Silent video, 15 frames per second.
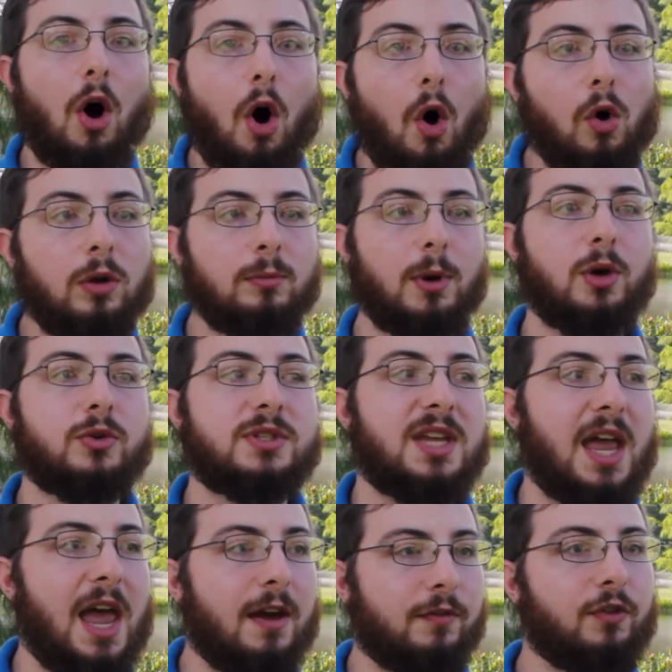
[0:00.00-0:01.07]
almost
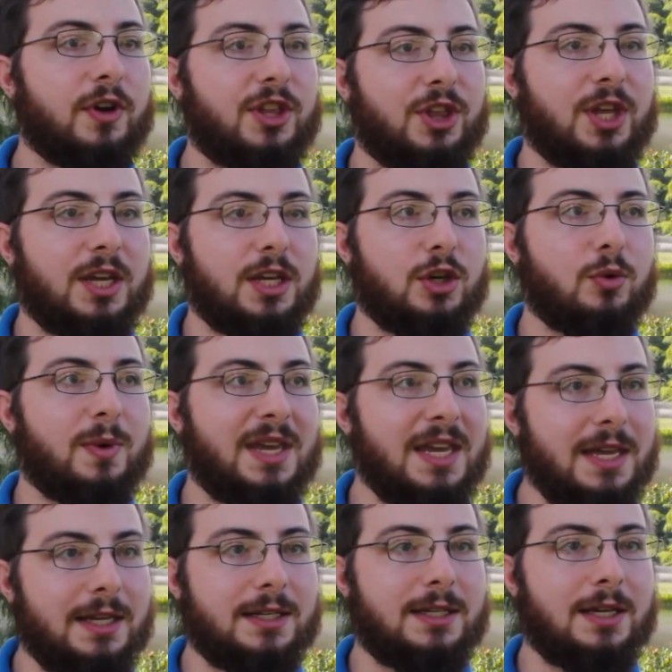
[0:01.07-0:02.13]
everything you
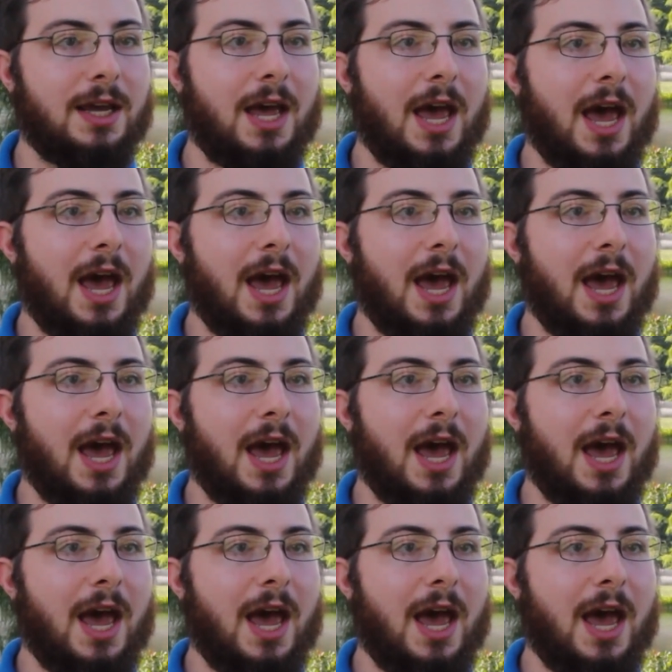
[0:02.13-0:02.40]
eat.